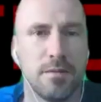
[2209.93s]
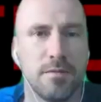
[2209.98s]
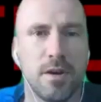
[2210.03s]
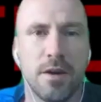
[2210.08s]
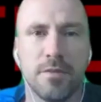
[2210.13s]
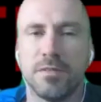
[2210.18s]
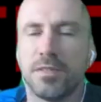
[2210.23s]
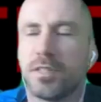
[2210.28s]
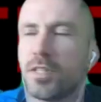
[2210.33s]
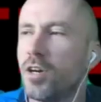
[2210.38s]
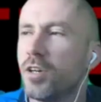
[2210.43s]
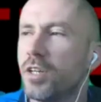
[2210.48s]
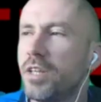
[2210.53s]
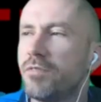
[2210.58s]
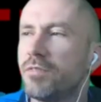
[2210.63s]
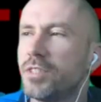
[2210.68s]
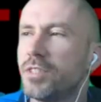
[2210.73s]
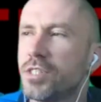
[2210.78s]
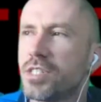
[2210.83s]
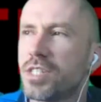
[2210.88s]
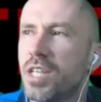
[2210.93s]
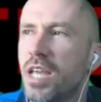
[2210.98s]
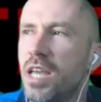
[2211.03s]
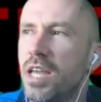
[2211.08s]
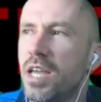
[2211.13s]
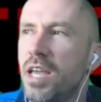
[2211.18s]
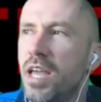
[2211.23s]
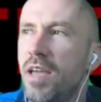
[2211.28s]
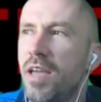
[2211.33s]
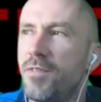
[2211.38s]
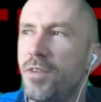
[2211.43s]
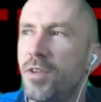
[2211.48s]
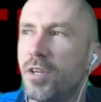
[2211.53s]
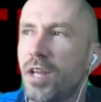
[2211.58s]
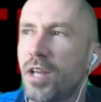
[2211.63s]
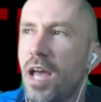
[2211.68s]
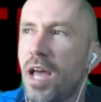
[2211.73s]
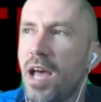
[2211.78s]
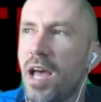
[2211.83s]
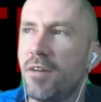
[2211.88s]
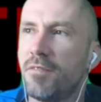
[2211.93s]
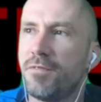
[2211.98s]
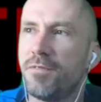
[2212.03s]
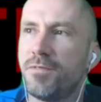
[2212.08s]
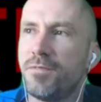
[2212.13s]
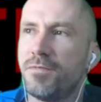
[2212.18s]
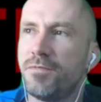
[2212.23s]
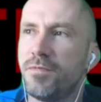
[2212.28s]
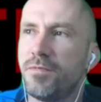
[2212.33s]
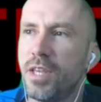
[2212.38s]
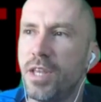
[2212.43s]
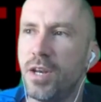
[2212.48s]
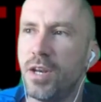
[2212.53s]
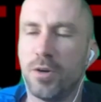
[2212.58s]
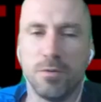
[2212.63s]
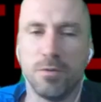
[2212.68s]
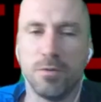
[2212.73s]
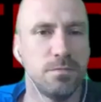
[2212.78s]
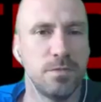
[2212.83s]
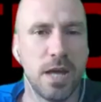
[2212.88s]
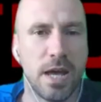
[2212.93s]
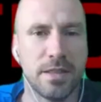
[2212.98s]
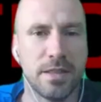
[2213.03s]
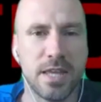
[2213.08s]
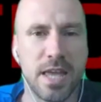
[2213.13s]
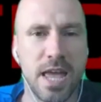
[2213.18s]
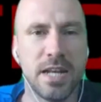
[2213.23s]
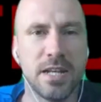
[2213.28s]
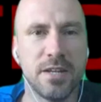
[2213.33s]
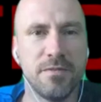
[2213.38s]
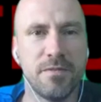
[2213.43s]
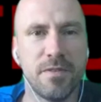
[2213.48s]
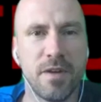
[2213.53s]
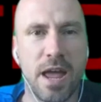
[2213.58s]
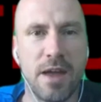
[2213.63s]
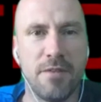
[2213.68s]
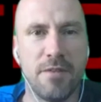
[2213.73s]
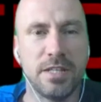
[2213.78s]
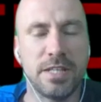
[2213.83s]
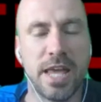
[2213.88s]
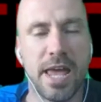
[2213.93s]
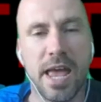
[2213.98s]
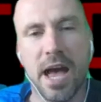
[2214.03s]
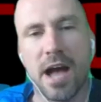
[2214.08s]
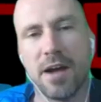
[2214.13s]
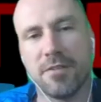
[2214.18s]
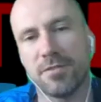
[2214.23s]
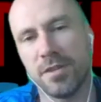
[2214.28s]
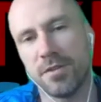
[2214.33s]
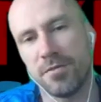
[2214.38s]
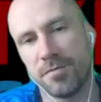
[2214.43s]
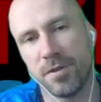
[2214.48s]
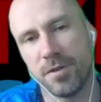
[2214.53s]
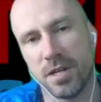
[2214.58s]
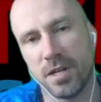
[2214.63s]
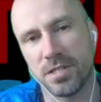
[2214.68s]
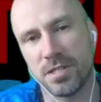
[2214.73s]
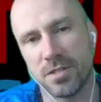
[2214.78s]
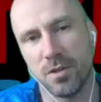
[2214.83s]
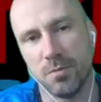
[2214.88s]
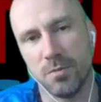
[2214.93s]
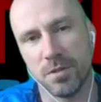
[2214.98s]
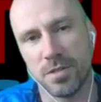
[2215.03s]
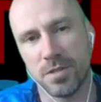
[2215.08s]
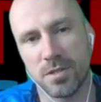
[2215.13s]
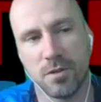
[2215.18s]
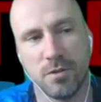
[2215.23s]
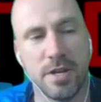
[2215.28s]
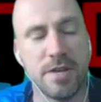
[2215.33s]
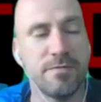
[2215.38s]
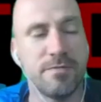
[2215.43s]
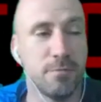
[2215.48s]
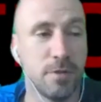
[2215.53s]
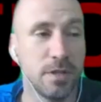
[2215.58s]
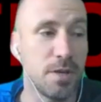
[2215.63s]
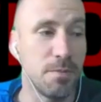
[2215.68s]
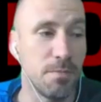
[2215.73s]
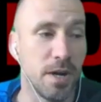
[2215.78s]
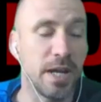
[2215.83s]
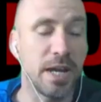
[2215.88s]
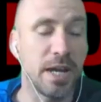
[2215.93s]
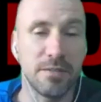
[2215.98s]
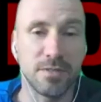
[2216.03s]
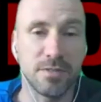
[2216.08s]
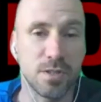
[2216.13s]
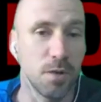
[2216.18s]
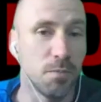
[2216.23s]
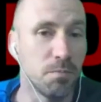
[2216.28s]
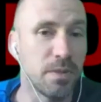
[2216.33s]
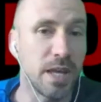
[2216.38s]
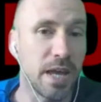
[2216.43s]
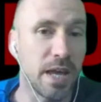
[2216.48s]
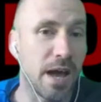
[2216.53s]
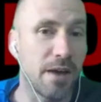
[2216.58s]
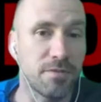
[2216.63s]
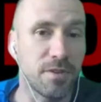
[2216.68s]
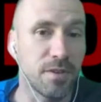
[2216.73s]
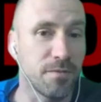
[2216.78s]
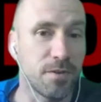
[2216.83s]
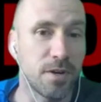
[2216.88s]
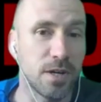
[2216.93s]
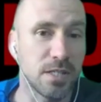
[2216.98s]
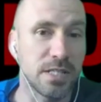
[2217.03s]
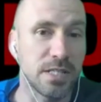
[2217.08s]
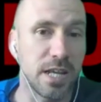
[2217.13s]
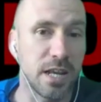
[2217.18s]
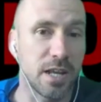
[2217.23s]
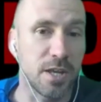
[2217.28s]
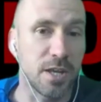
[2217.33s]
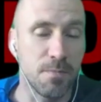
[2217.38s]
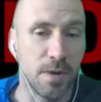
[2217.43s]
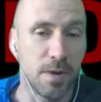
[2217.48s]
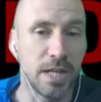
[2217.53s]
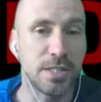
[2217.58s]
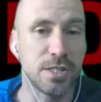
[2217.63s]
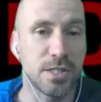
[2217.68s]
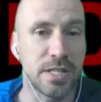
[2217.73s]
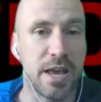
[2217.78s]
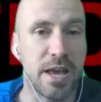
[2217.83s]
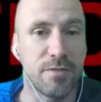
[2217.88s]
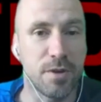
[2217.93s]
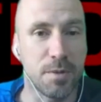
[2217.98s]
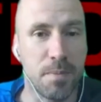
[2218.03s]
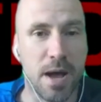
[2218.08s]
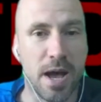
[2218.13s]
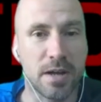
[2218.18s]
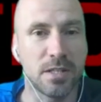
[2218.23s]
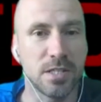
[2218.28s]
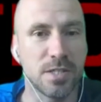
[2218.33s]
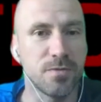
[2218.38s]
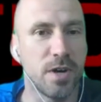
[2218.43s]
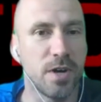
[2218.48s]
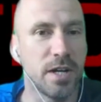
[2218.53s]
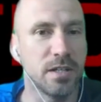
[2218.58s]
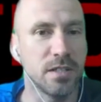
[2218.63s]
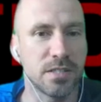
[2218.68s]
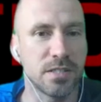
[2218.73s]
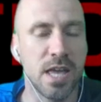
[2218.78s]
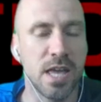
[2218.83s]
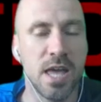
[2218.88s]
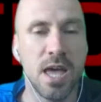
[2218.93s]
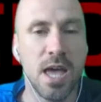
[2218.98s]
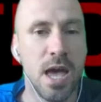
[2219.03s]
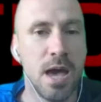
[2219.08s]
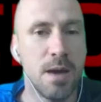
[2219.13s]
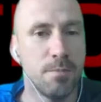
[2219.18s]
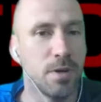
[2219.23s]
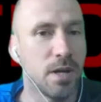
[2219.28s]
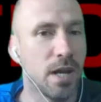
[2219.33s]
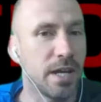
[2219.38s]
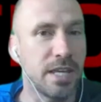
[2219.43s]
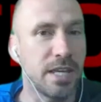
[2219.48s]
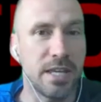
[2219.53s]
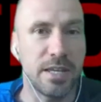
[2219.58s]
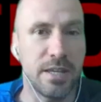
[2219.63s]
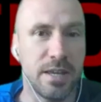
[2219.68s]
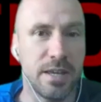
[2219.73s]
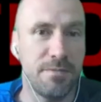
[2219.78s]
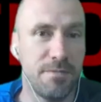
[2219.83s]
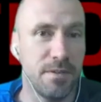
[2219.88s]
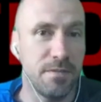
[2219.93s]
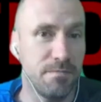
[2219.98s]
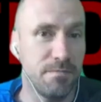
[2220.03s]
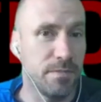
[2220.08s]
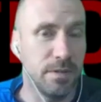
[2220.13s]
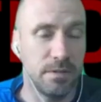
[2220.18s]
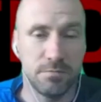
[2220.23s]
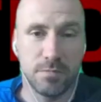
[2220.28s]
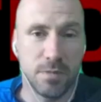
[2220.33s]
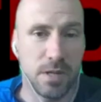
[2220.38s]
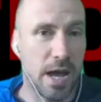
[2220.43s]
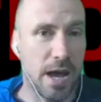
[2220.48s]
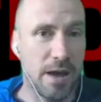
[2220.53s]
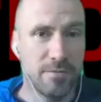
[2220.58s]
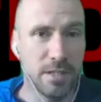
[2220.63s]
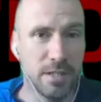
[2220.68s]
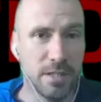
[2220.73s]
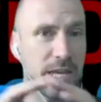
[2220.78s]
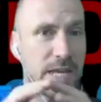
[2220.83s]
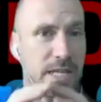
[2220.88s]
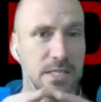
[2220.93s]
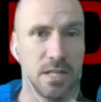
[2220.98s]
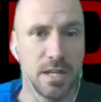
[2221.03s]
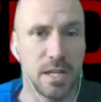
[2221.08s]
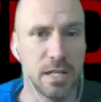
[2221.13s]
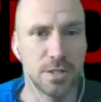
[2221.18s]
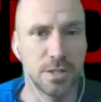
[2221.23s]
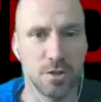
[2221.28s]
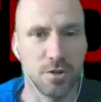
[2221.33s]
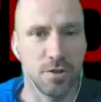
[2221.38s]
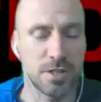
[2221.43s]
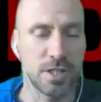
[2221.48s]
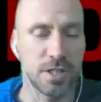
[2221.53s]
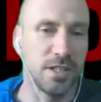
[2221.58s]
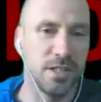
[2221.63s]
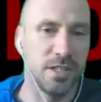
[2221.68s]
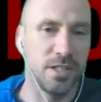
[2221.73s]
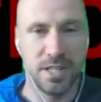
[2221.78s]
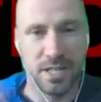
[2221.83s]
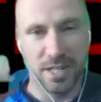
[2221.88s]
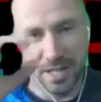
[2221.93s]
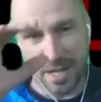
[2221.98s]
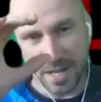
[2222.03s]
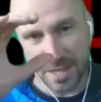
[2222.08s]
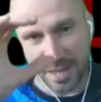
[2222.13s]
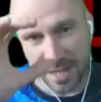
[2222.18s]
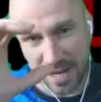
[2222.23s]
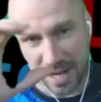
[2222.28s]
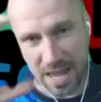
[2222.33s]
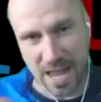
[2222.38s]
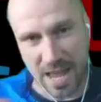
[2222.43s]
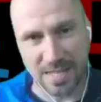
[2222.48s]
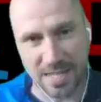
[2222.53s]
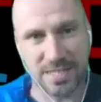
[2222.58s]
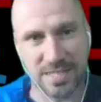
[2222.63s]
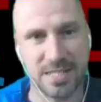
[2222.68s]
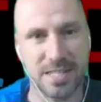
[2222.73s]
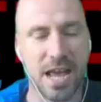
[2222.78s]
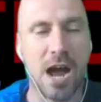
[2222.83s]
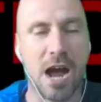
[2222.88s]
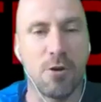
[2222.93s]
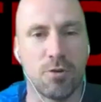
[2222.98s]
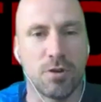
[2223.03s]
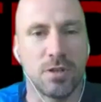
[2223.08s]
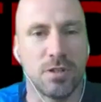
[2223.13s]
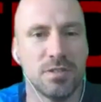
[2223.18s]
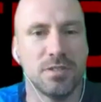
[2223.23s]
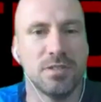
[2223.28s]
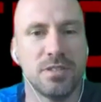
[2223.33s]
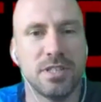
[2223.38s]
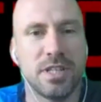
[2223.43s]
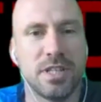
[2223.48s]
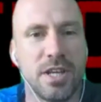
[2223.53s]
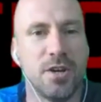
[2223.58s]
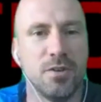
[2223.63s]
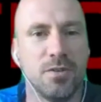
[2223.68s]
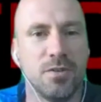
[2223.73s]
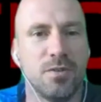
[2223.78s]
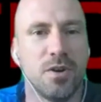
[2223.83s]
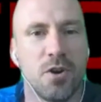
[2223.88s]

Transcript: often thought even just if you could have, you know, at the end of every day after the first almost, or even with, you might have something after the first day, like you might just have your patterns finals, but like if have the days a little shorter and the last hour, you know,